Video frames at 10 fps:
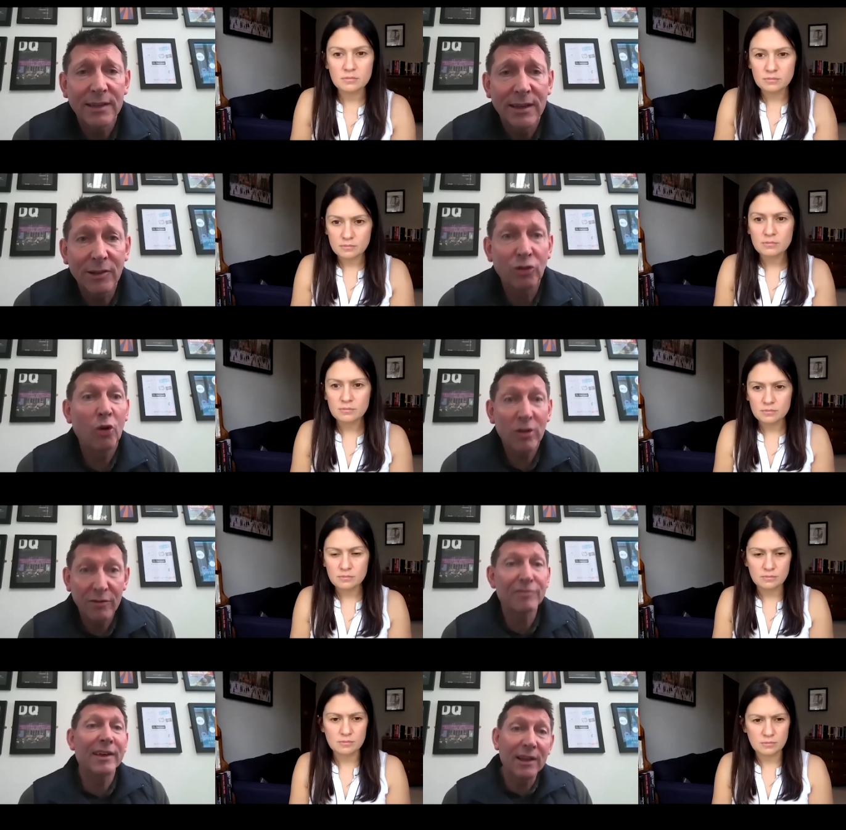Speaker 1: uh, look and
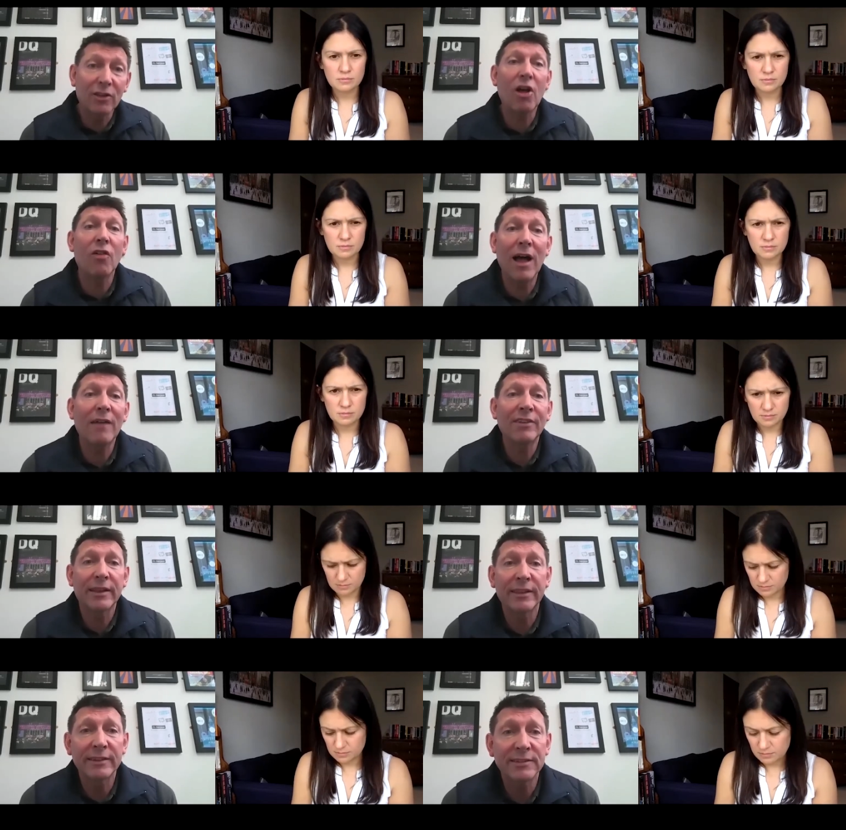feel a lot livelier
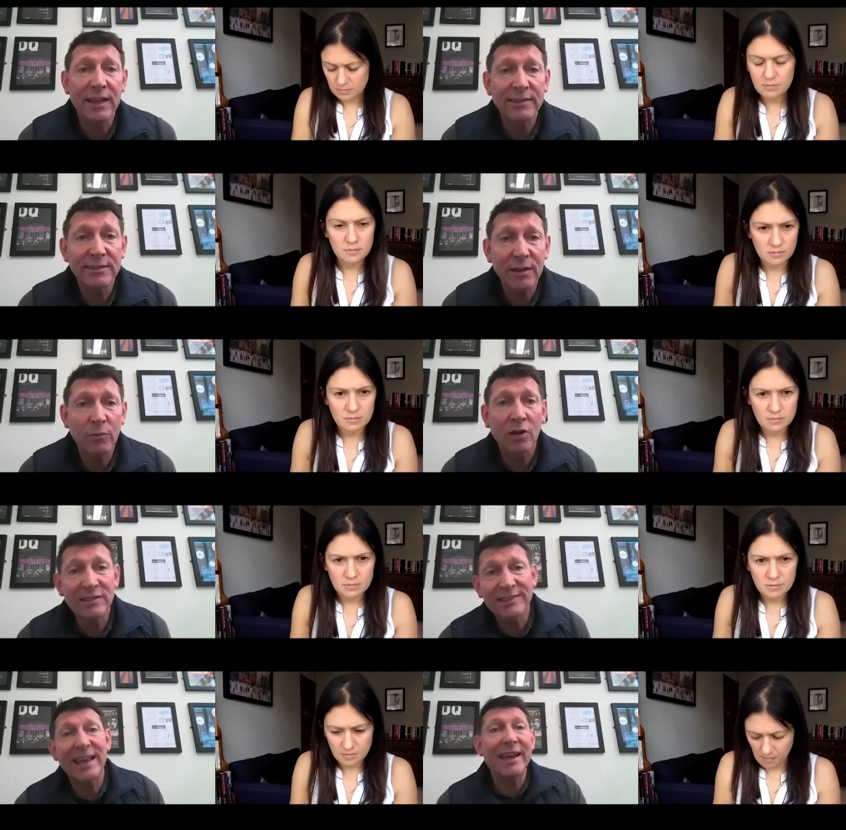these days than it was,
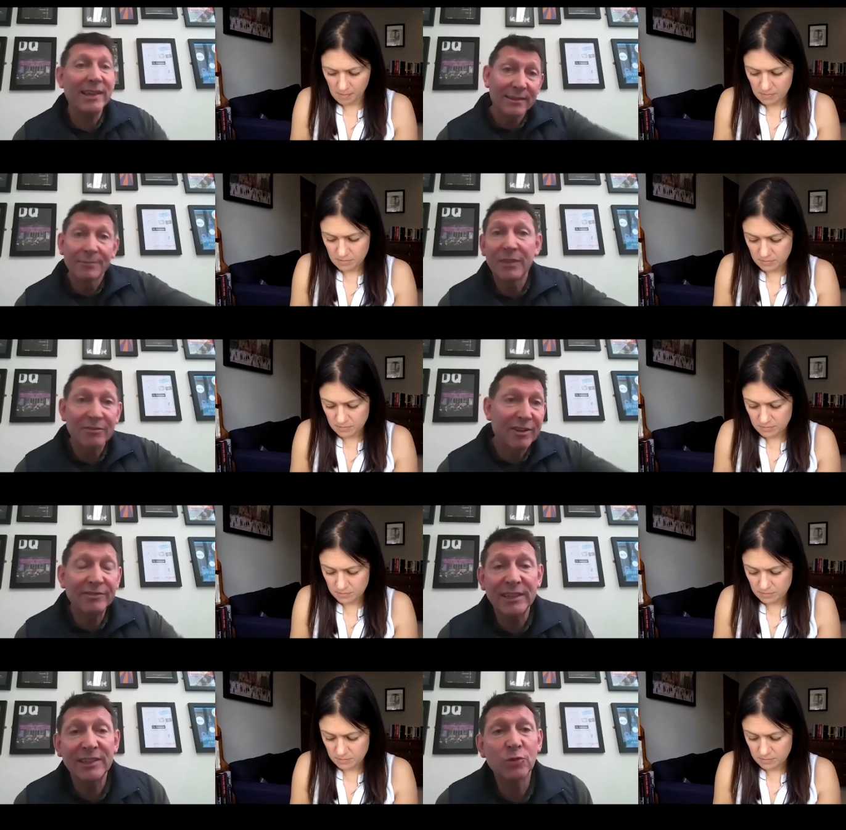say,
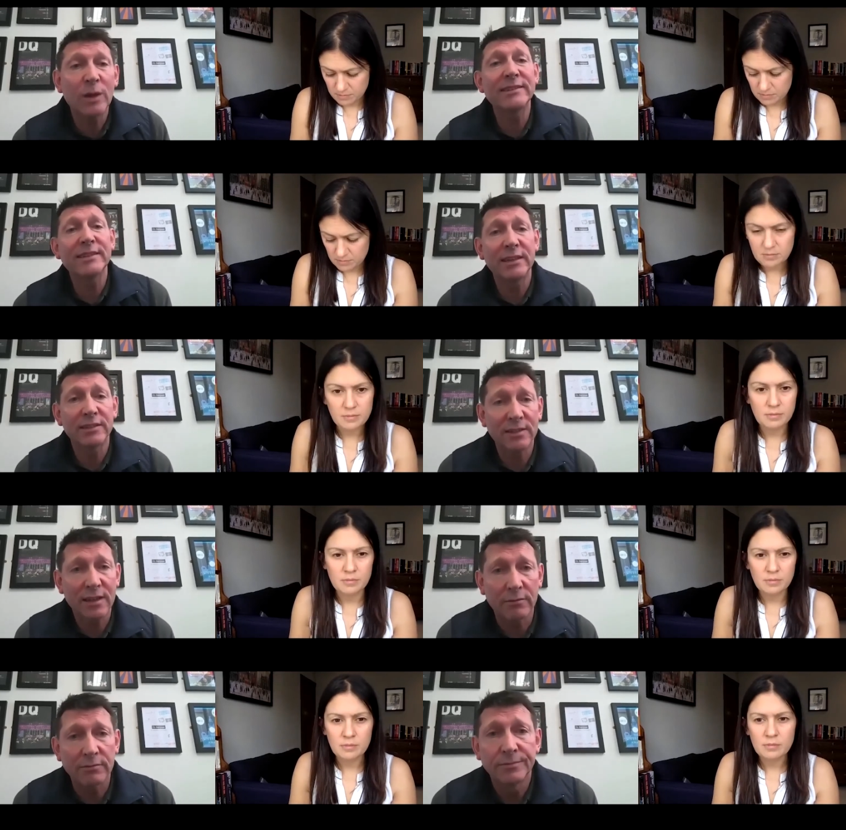15, 20 years ago.
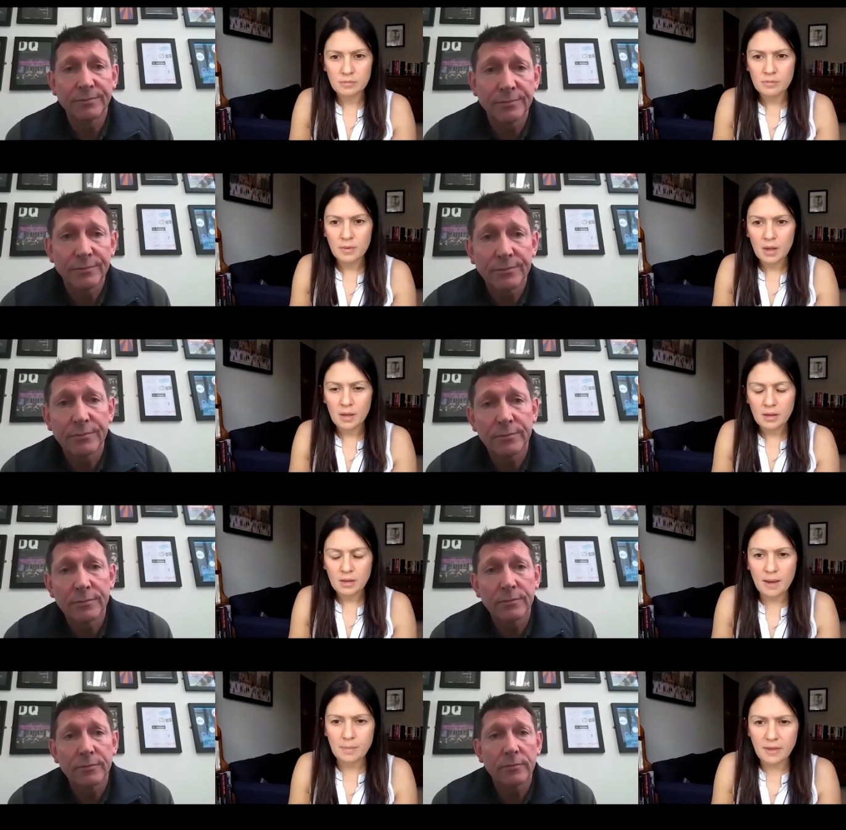
Speaker 2: Yeah,
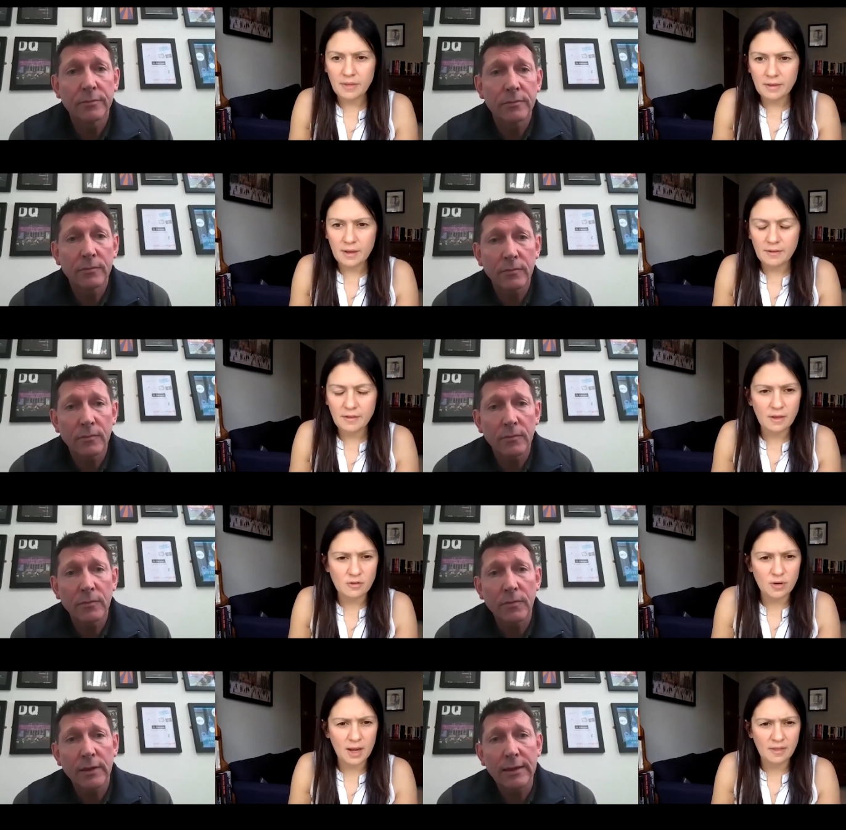I think I think that's
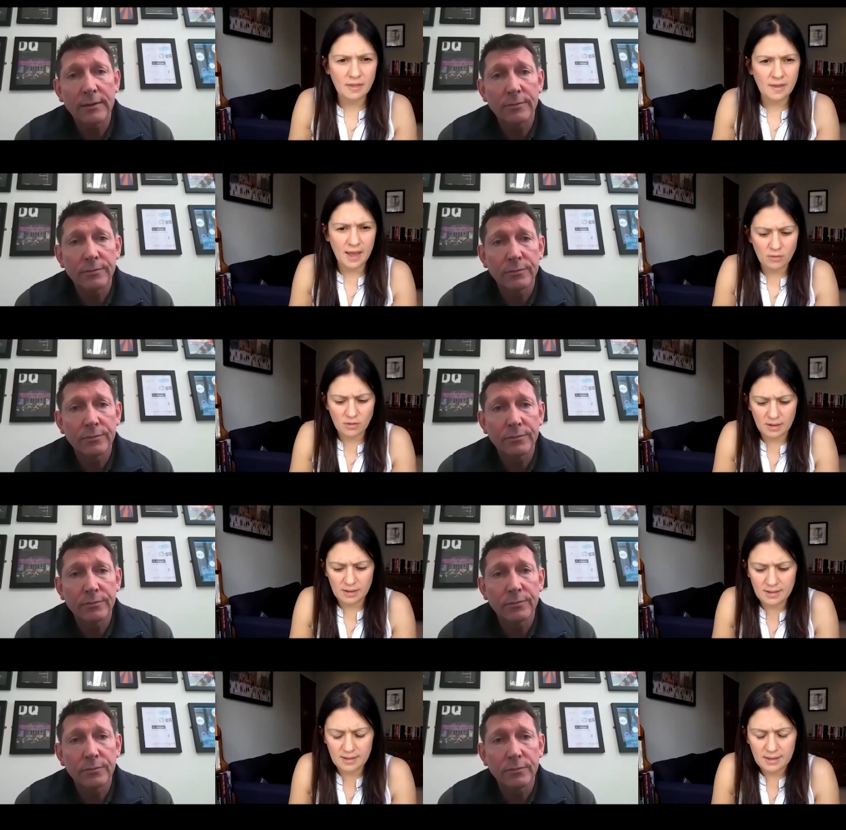right. I think the council
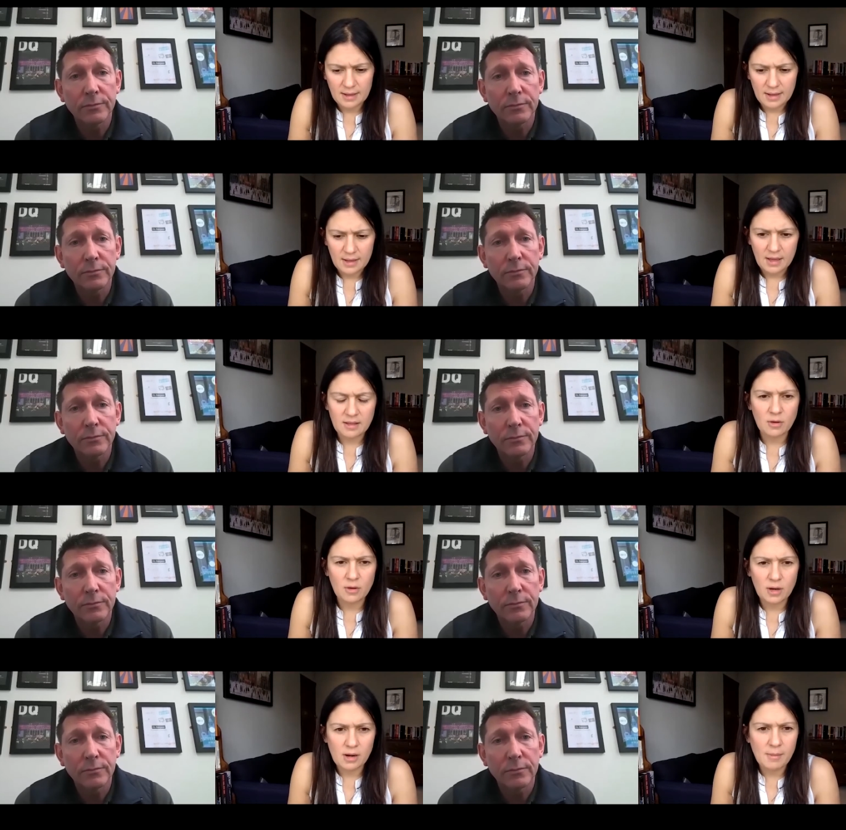is is doing
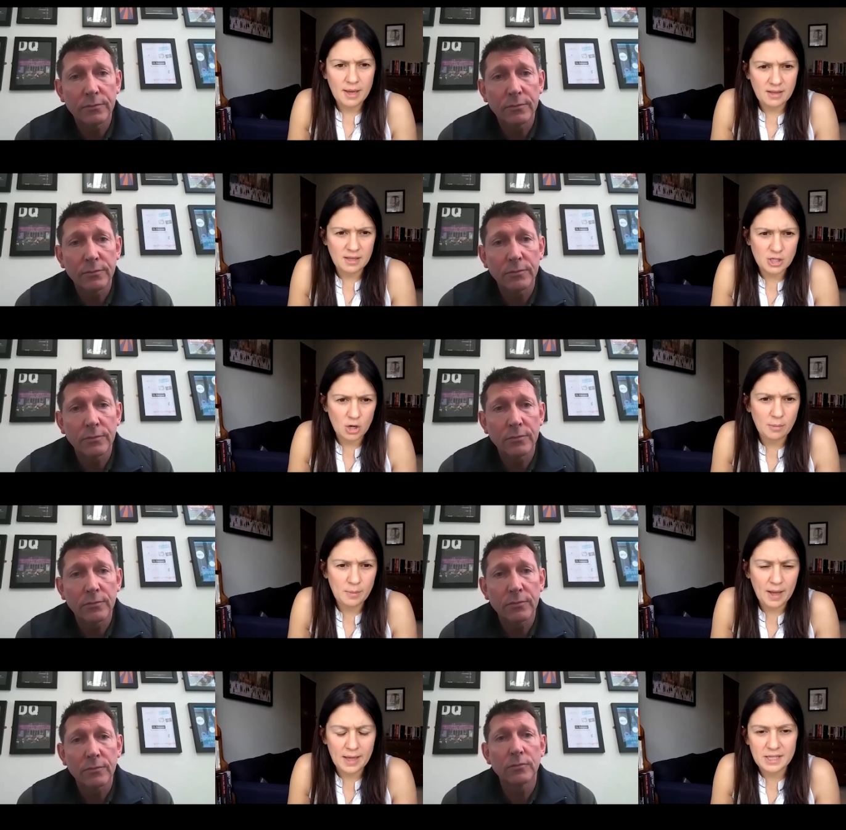an amazing job,
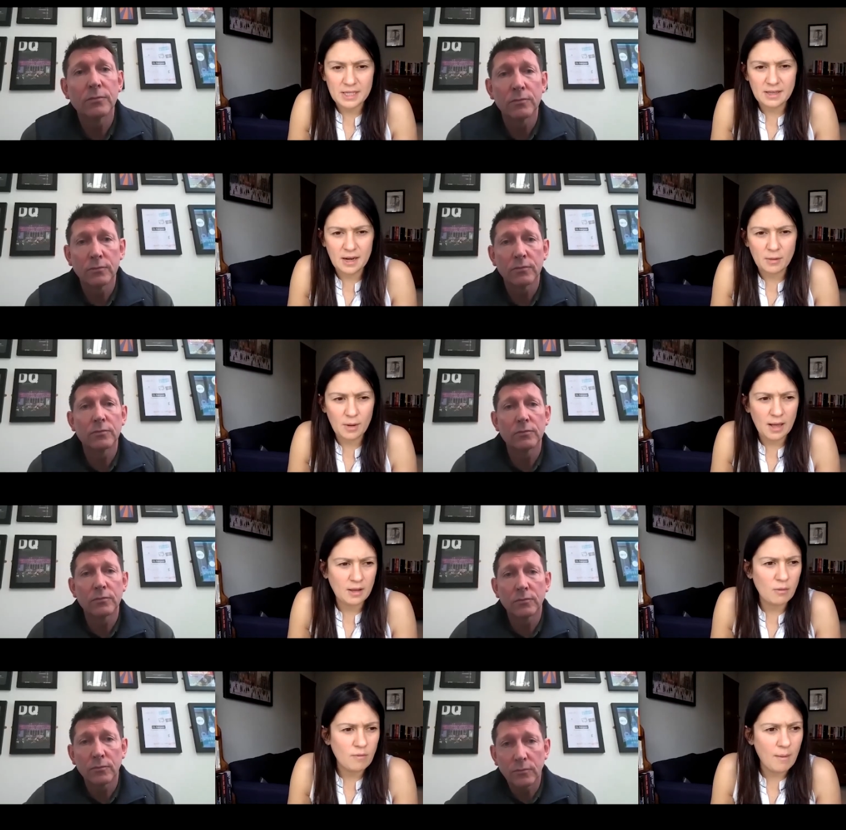and you know, I
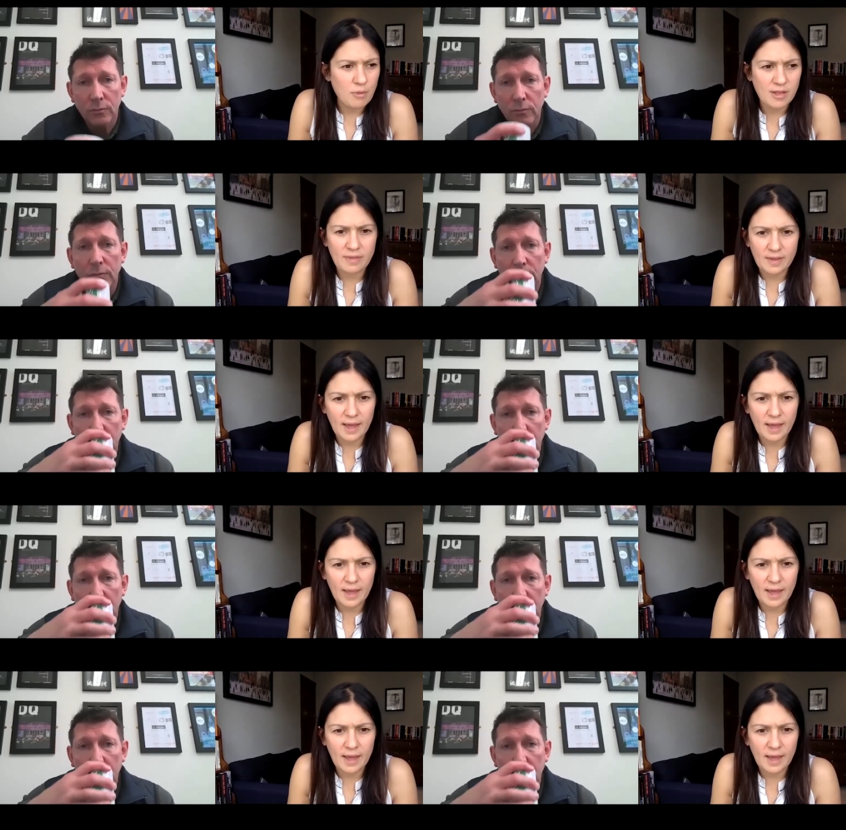don't represent the